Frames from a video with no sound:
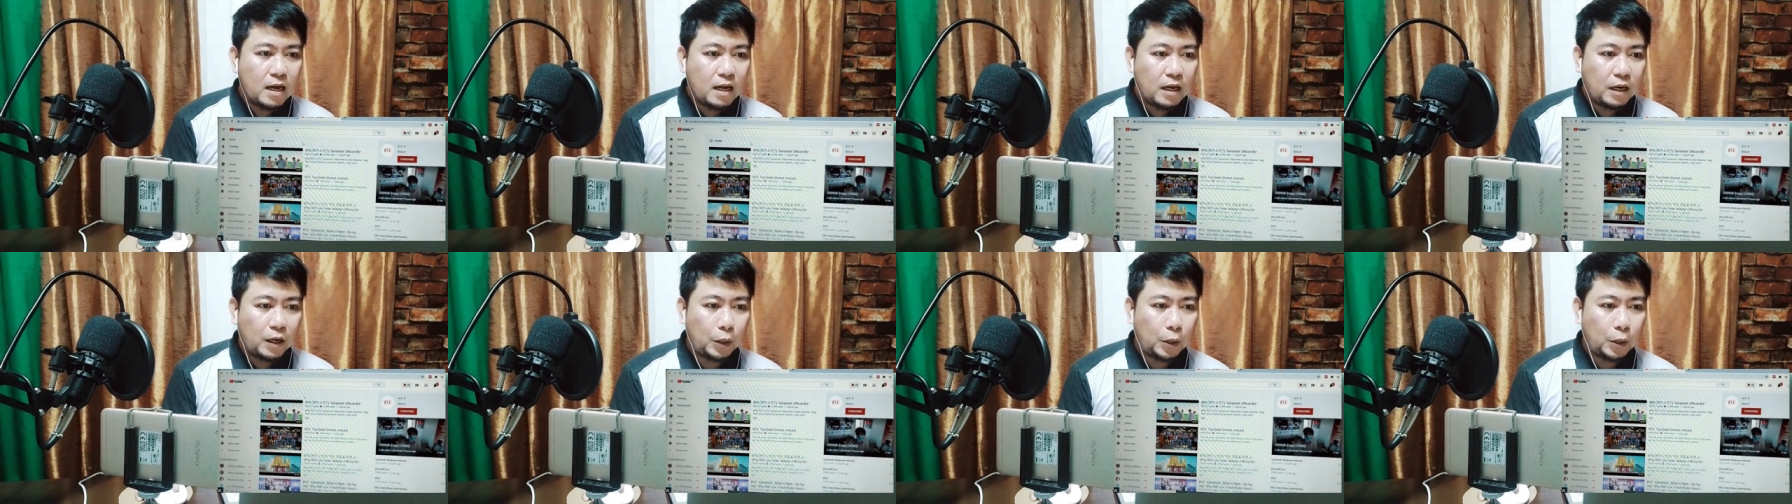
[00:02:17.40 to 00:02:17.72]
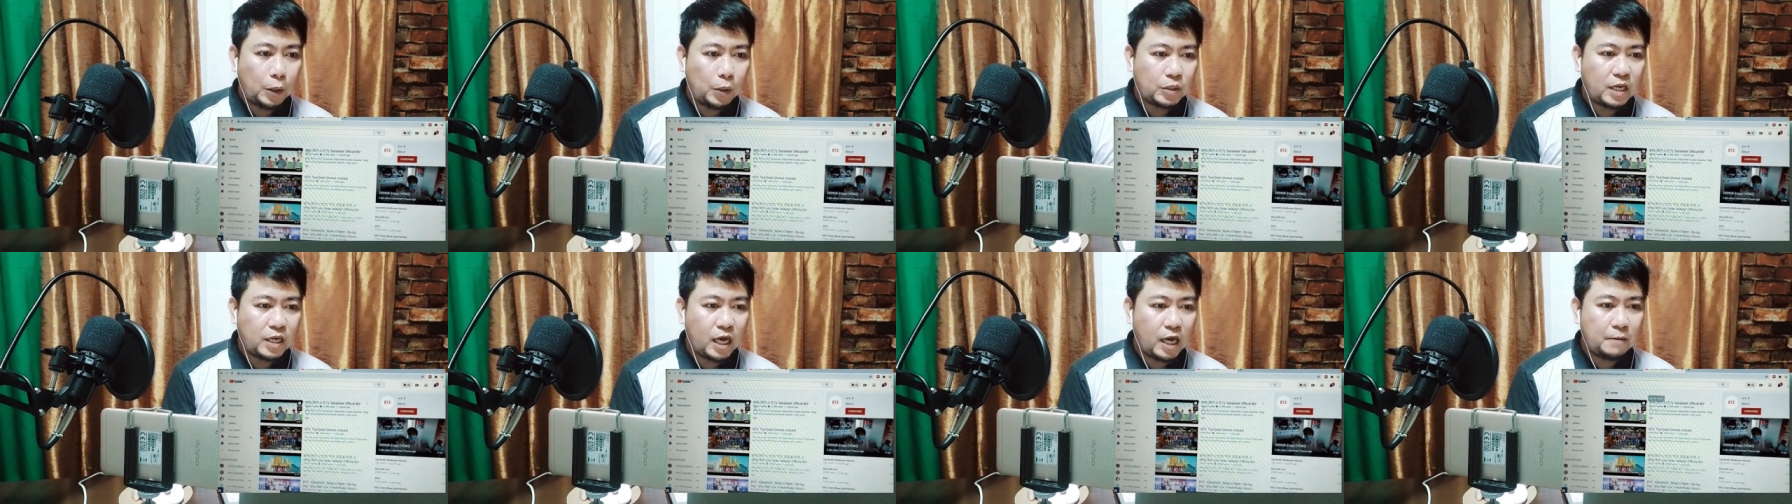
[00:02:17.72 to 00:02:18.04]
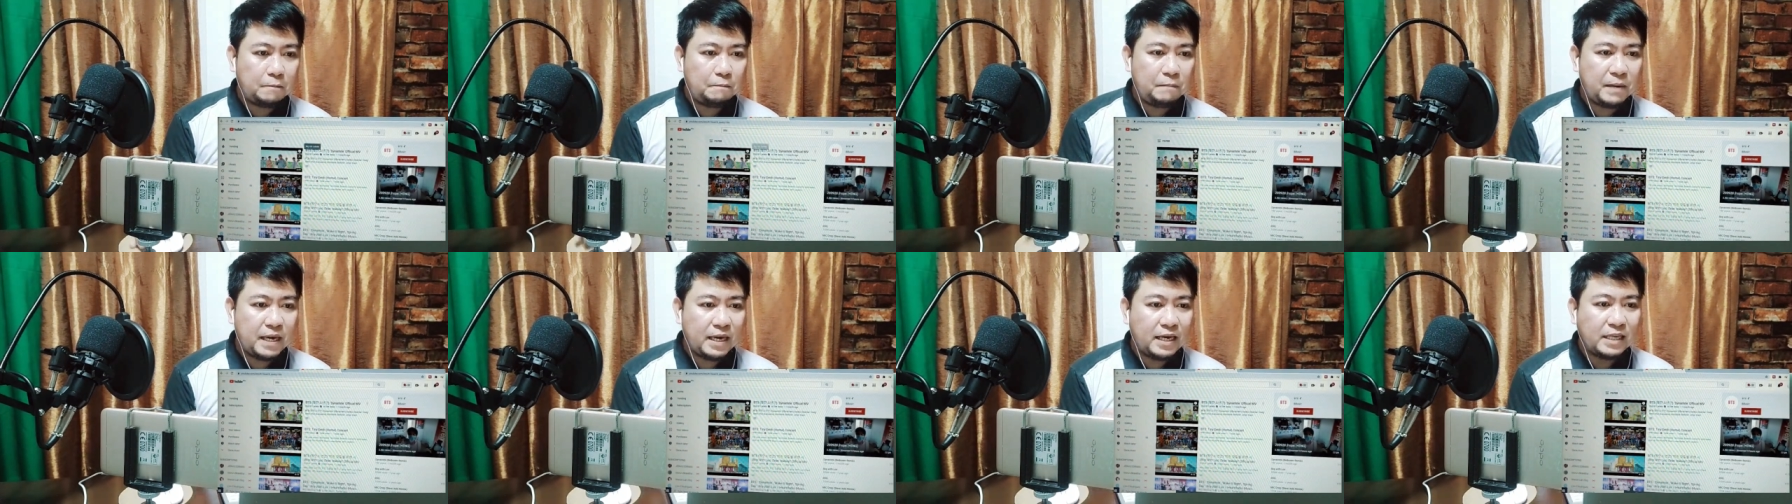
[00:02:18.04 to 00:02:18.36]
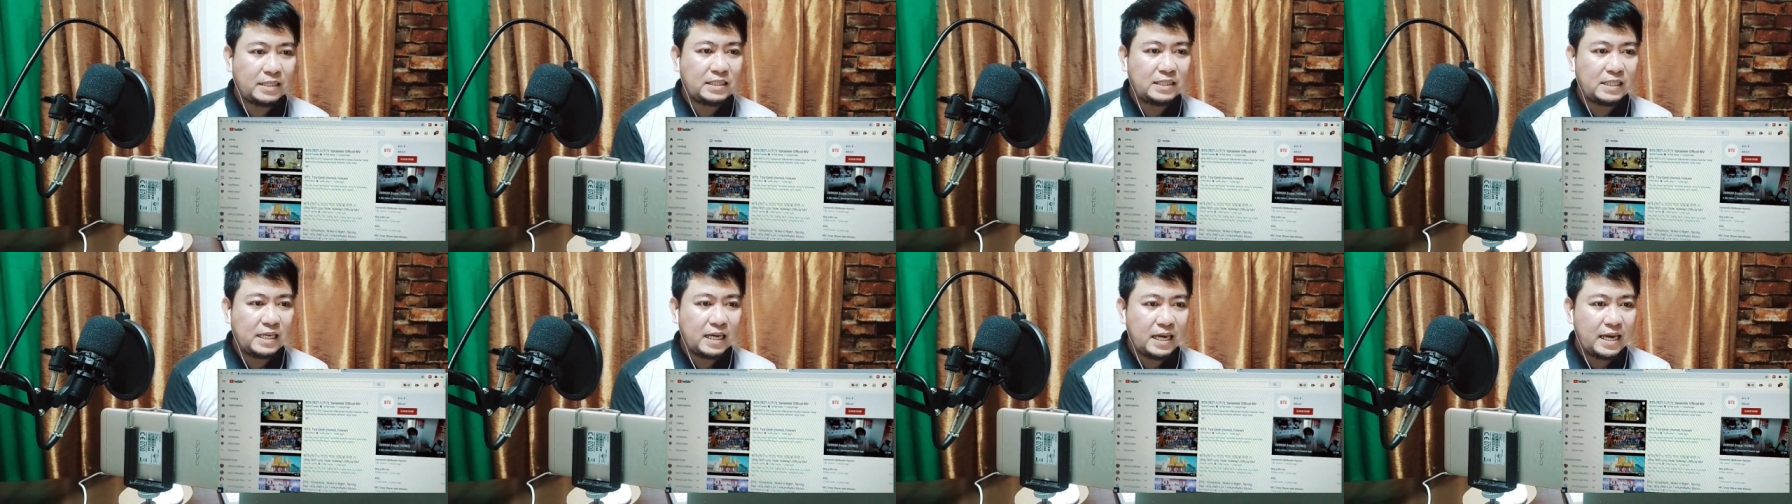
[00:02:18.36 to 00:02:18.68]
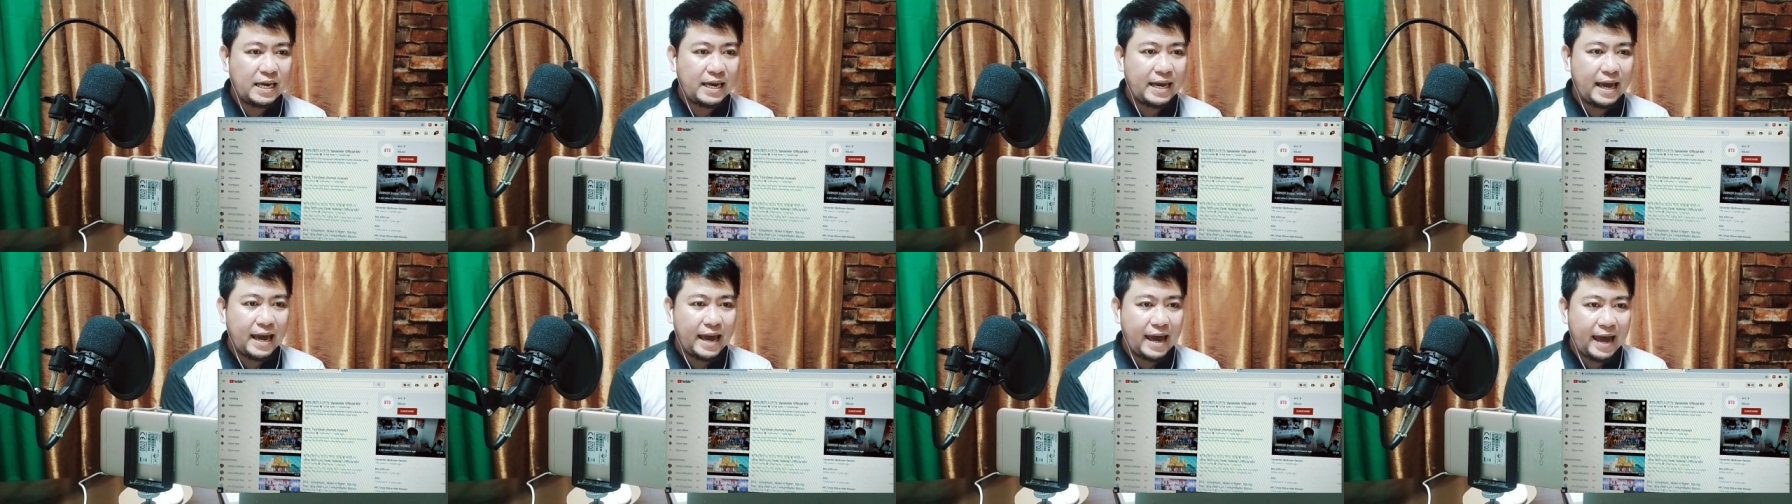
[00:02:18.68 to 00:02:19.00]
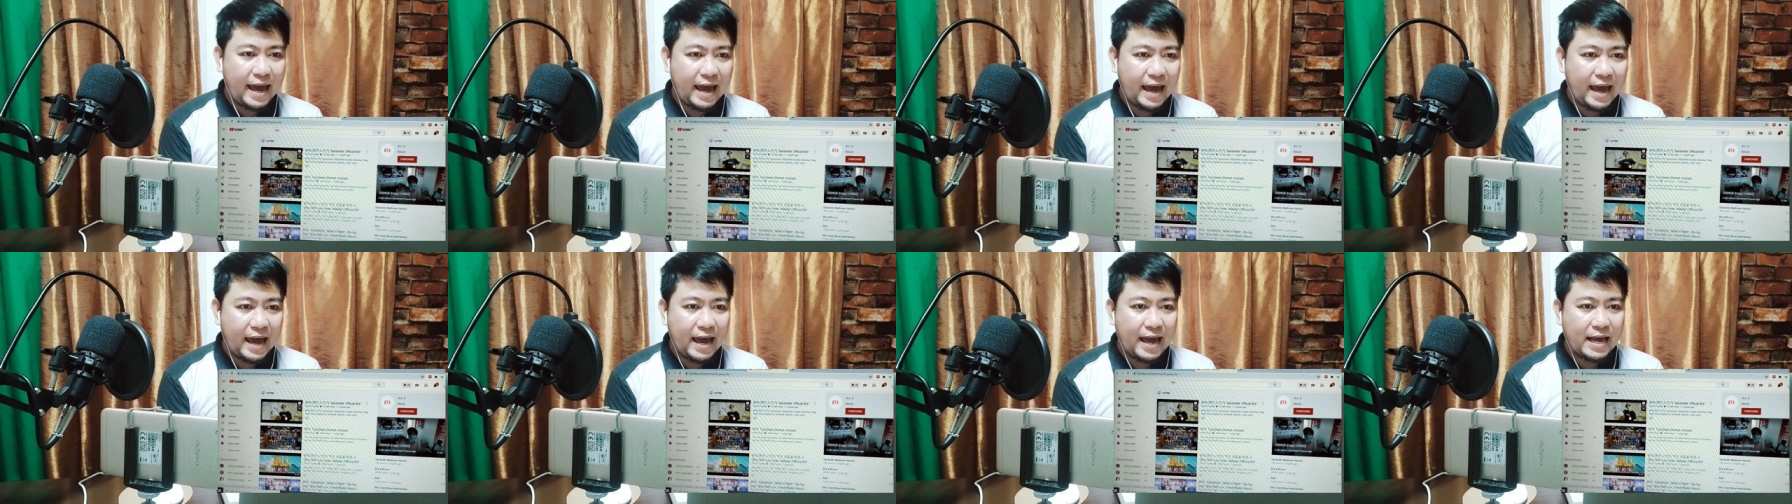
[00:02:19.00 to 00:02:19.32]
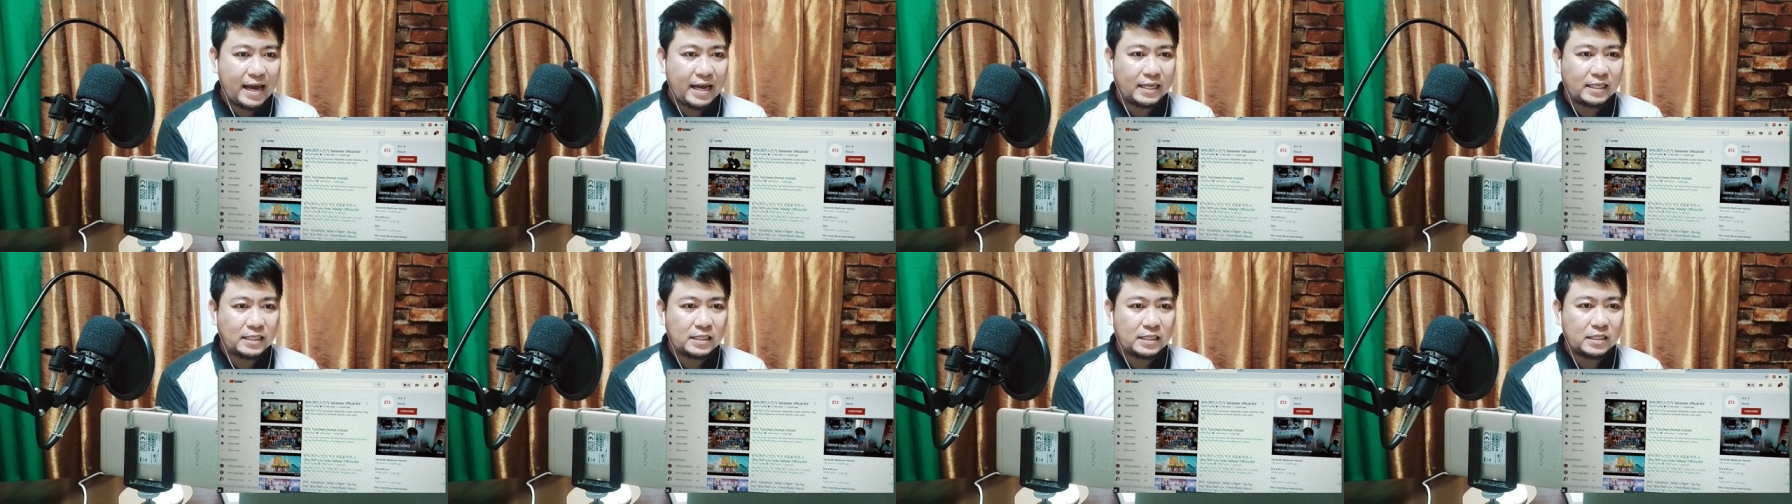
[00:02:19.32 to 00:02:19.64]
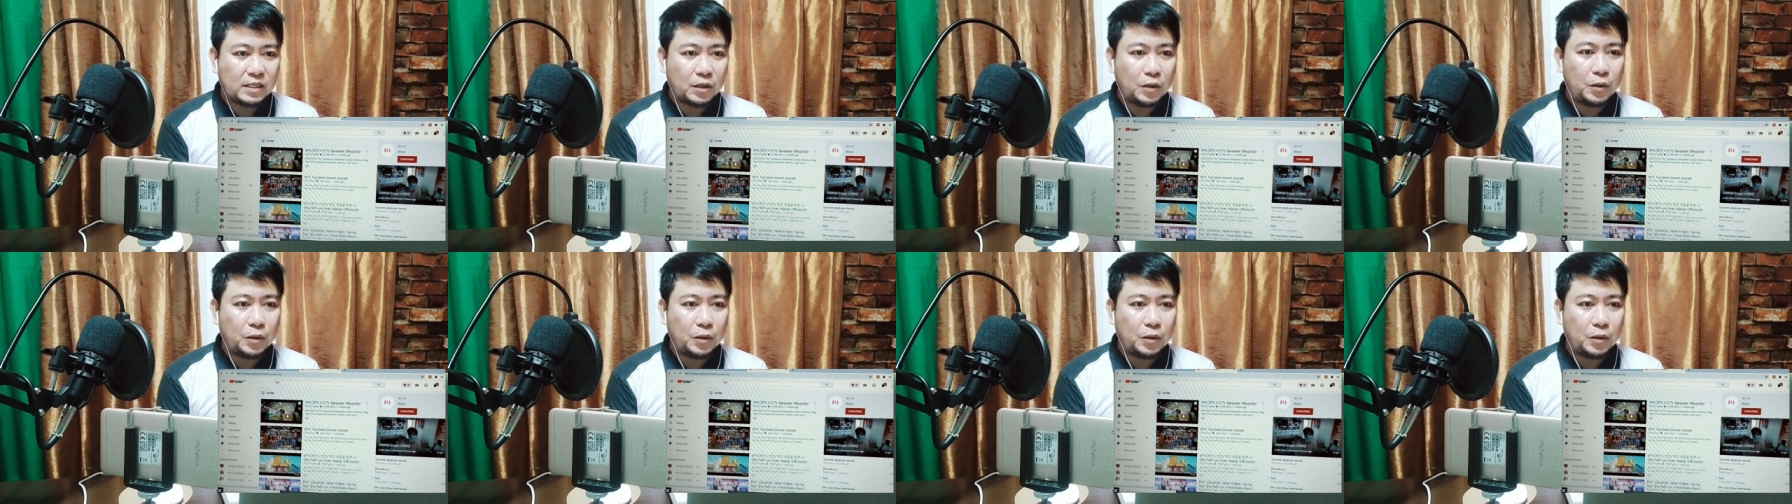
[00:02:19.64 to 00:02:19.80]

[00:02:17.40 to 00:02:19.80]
Okay, BTS